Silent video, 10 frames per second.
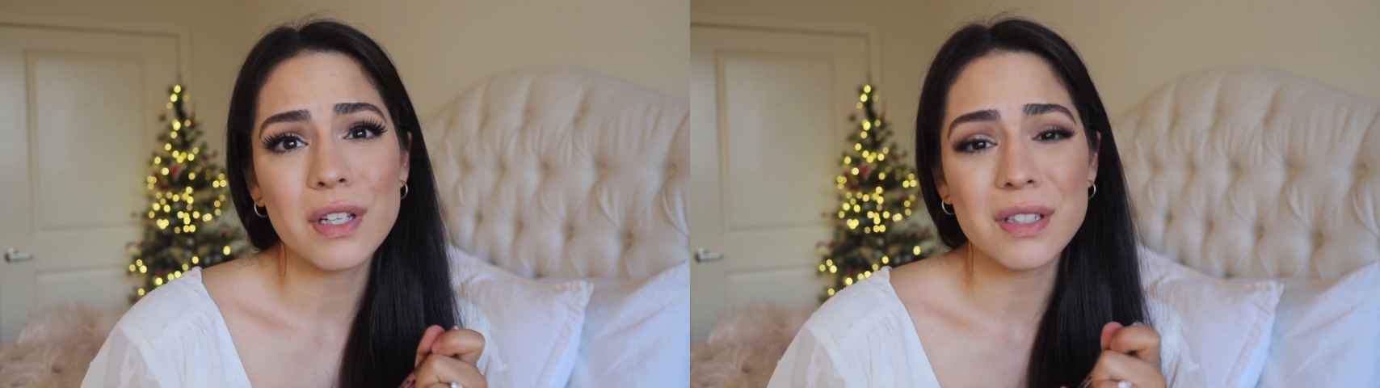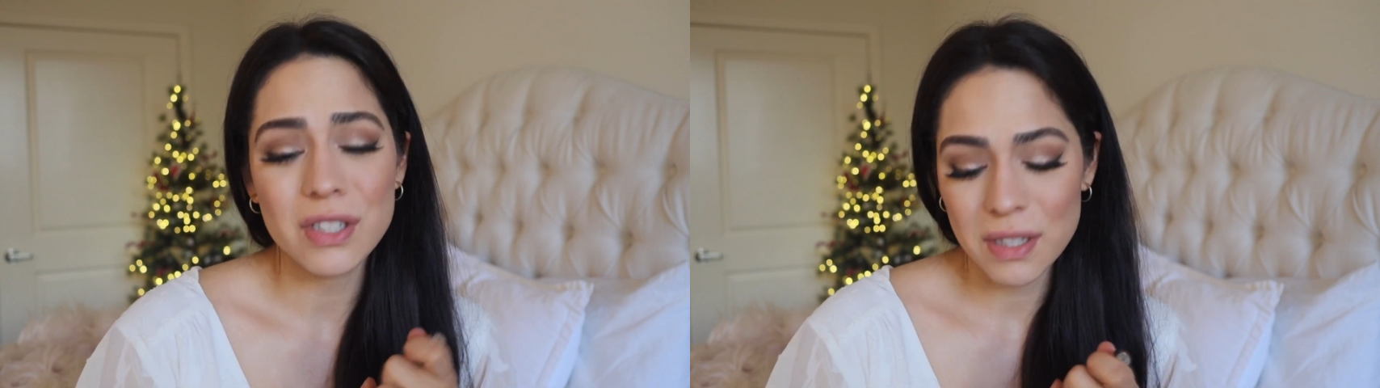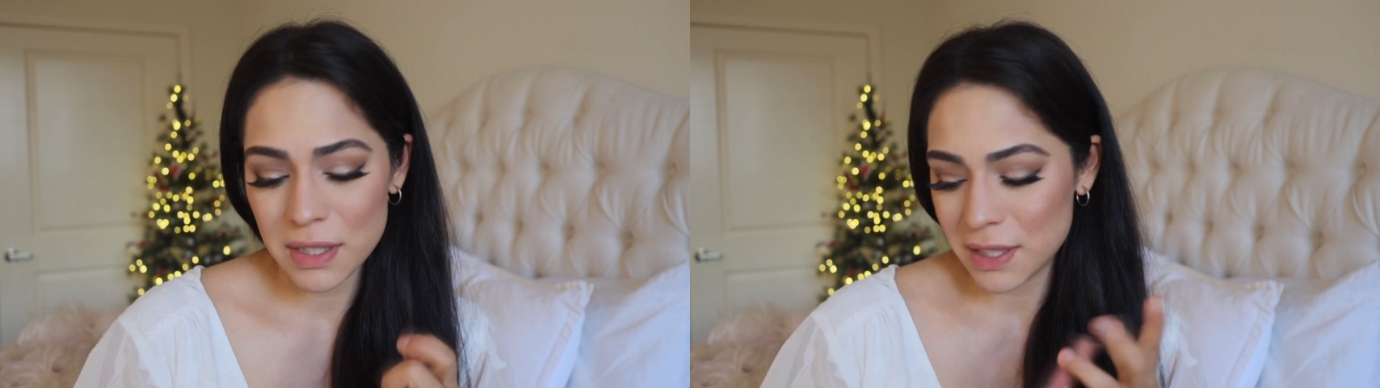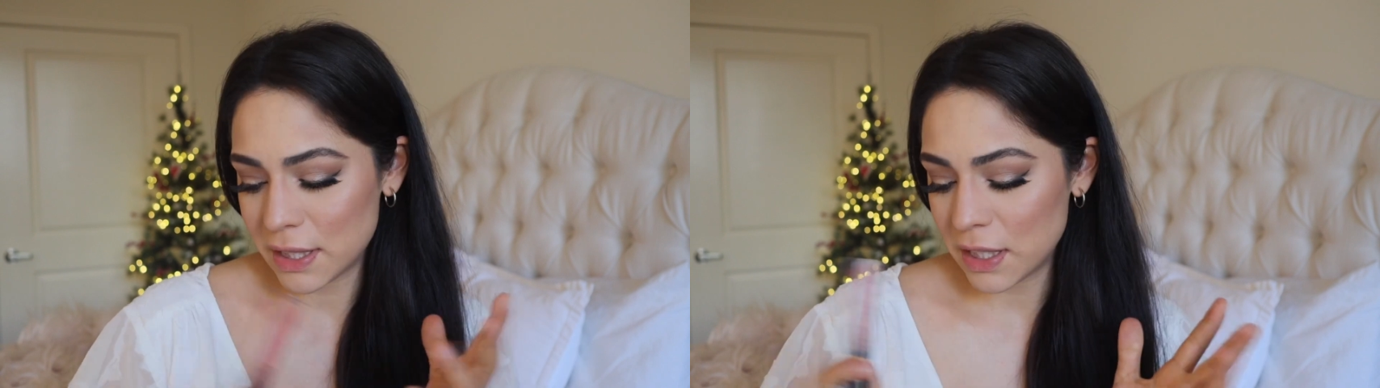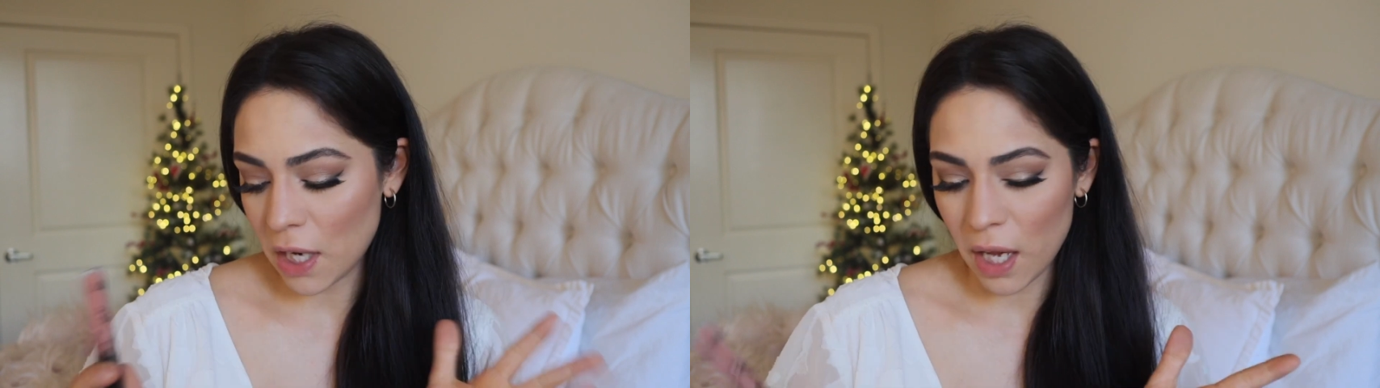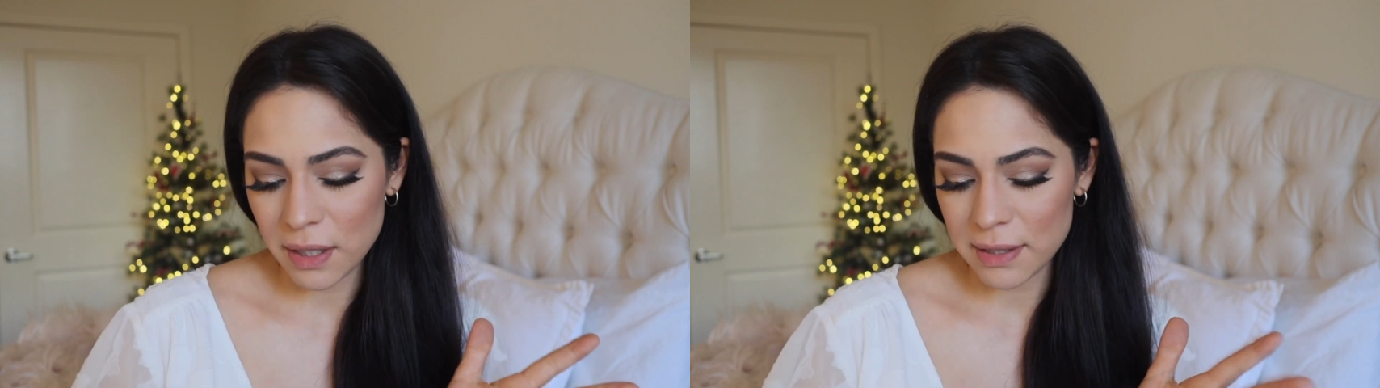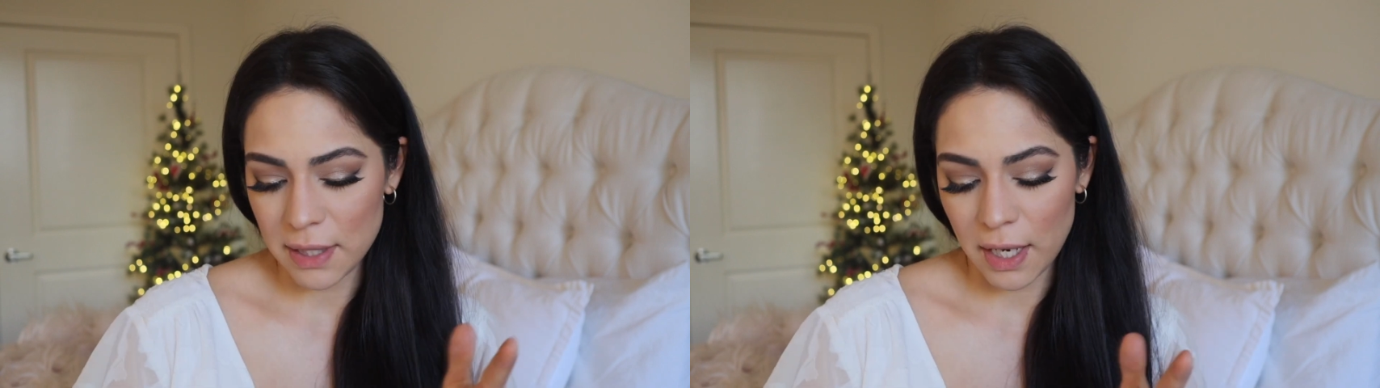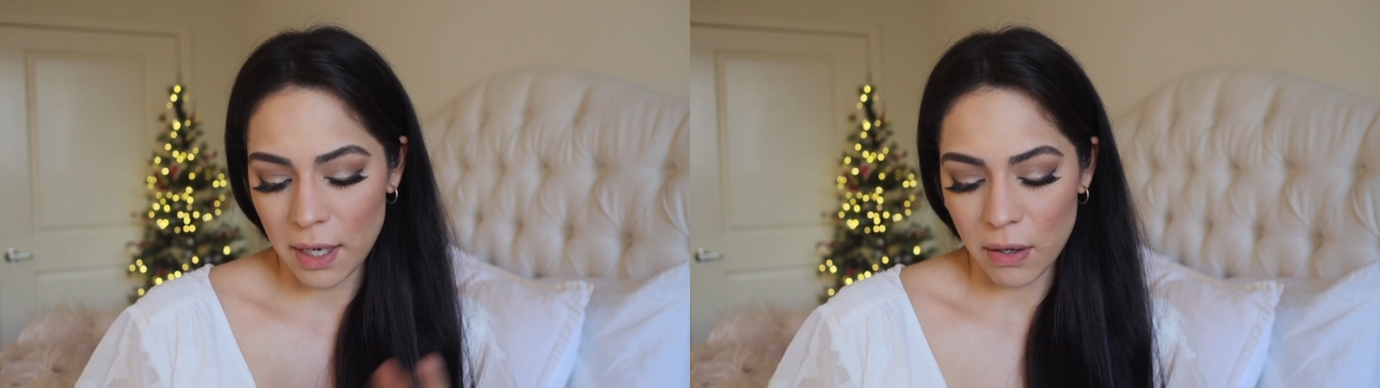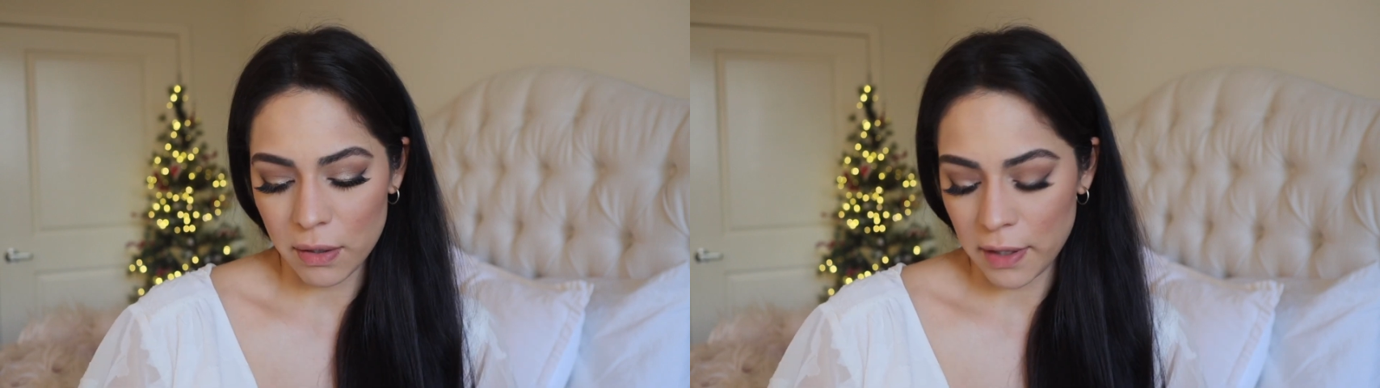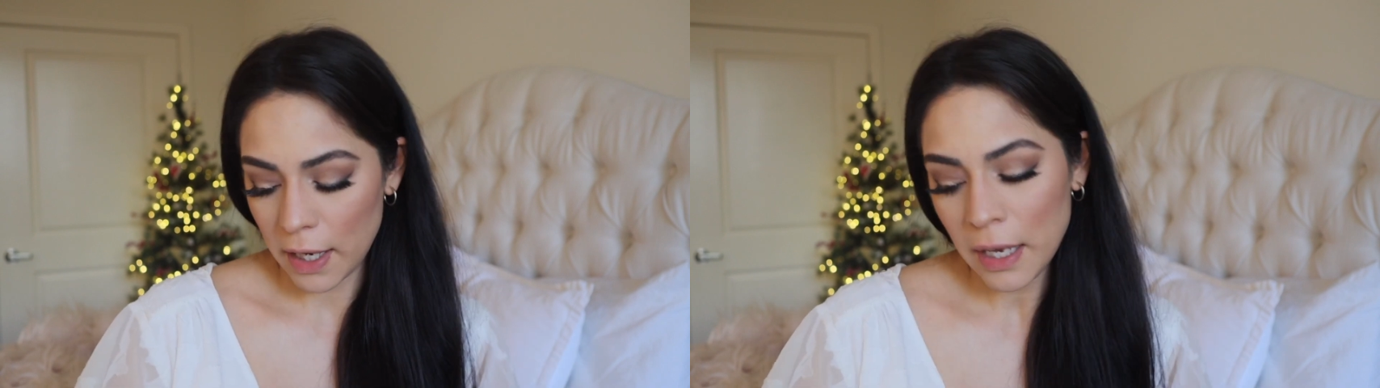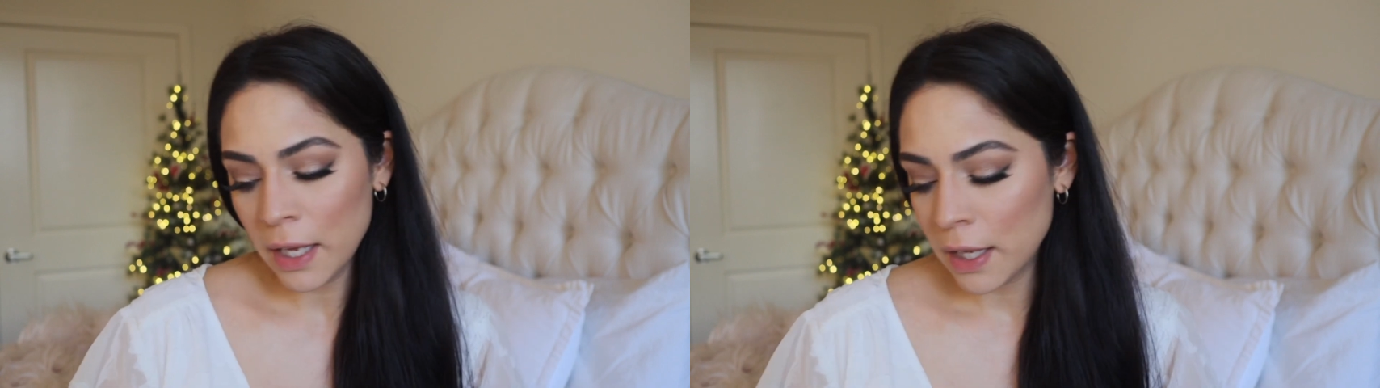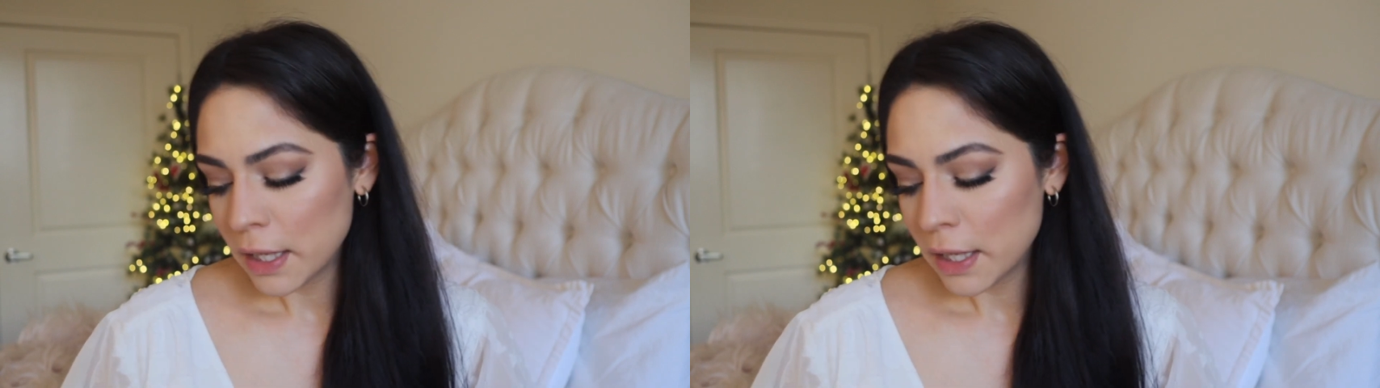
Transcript: It just did not stay all day.